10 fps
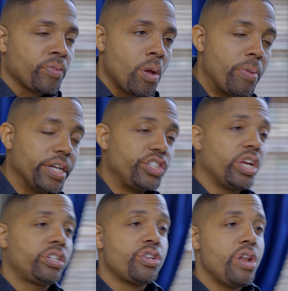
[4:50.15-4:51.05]
but
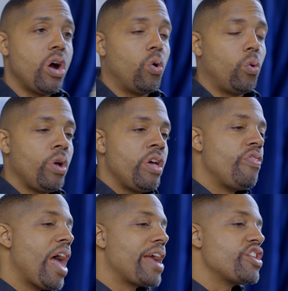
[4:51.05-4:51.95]
just know
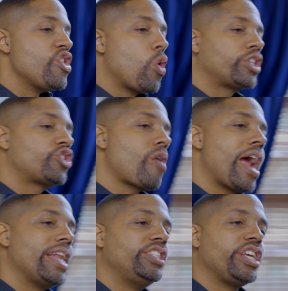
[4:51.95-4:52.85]
that your
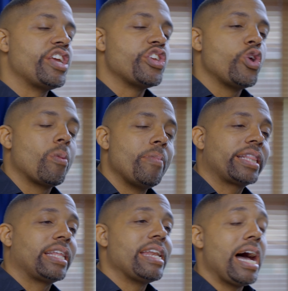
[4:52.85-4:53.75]
strategy and your
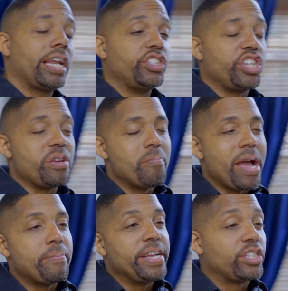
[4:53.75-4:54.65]
methodology
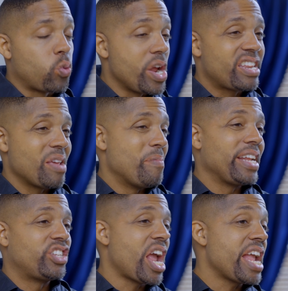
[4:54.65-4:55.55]
may be tweaked, it may
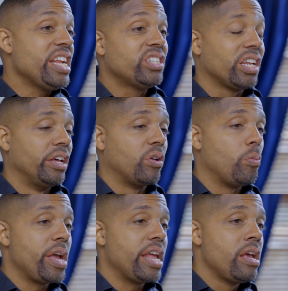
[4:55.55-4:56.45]
change a little
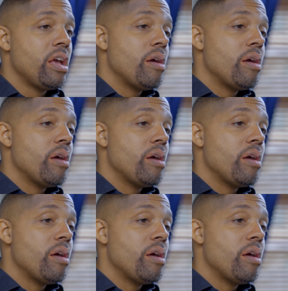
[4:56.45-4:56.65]
bit